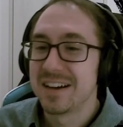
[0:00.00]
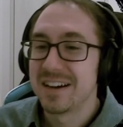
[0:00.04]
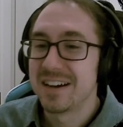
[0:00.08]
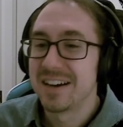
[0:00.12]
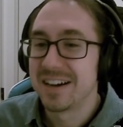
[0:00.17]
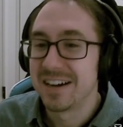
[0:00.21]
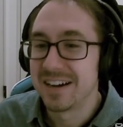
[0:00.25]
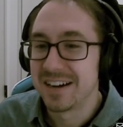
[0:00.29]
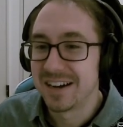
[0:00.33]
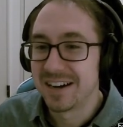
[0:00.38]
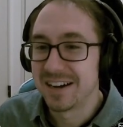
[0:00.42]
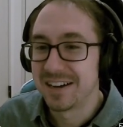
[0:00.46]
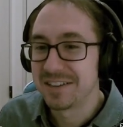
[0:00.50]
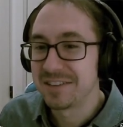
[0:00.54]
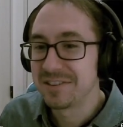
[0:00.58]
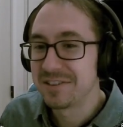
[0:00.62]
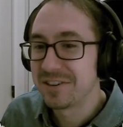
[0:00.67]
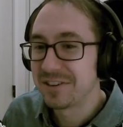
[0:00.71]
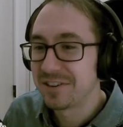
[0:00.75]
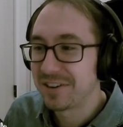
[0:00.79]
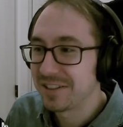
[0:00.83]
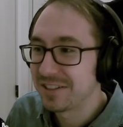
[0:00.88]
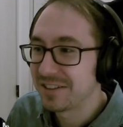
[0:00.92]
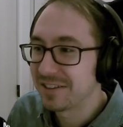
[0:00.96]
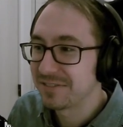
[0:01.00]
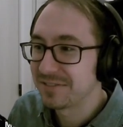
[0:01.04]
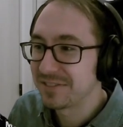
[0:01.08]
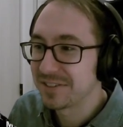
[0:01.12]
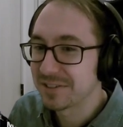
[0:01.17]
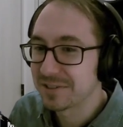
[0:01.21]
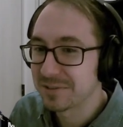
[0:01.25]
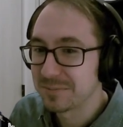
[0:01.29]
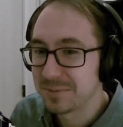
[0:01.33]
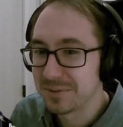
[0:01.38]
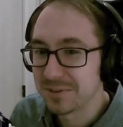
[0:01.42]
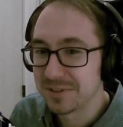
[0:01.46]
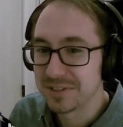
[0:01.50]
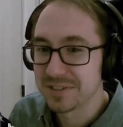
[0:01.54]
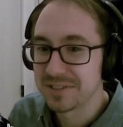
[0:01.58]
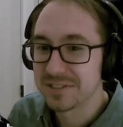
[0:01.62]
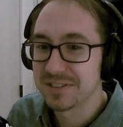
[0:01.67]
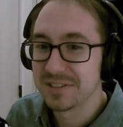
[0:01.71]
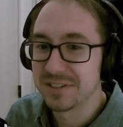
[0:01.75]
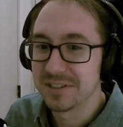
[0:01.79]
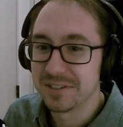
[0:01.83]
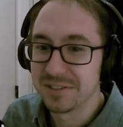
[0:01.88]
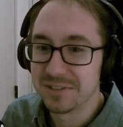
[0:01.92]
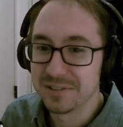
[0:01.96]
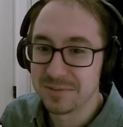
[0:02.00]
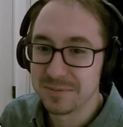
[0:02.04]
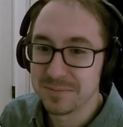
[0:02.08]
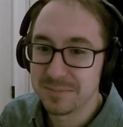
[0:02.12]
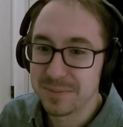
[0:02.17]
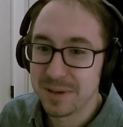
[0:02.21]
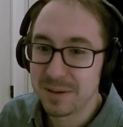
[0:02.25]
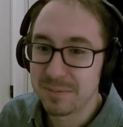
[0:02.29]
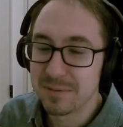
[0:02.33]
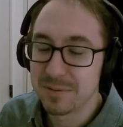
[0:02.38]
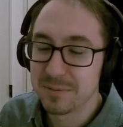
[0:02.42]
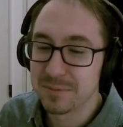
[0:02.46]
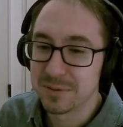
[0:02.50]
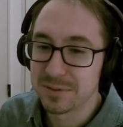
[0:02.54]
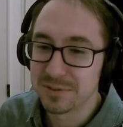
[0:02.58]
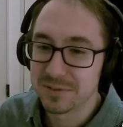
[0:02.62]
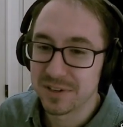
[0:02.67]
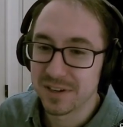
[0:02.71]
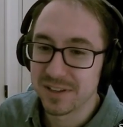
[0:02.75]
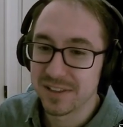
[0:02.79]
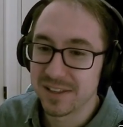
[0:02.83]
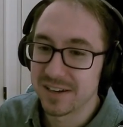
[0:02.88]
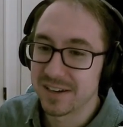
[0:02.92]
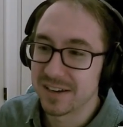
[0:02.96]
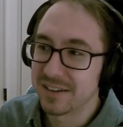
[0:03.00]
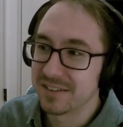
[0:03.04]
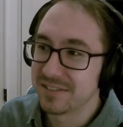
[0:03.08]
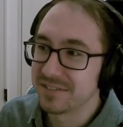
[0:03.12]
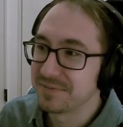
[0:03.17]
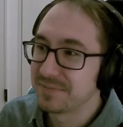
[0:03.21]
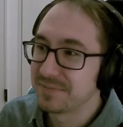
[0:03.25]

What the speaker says: I love Nico Bolas, so maybe we'll try that out.